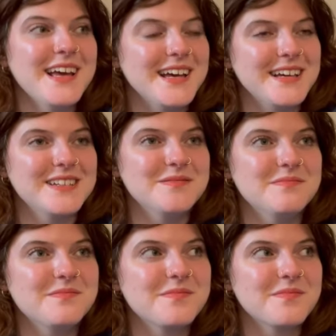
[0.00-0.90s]

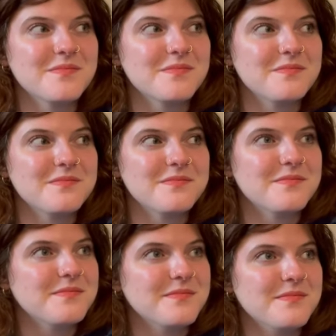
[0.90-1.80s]

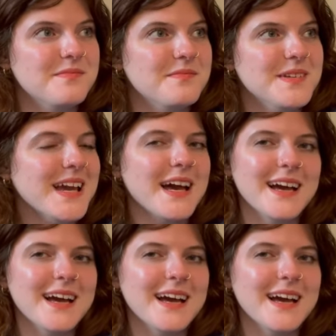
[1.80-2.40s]
Yeah,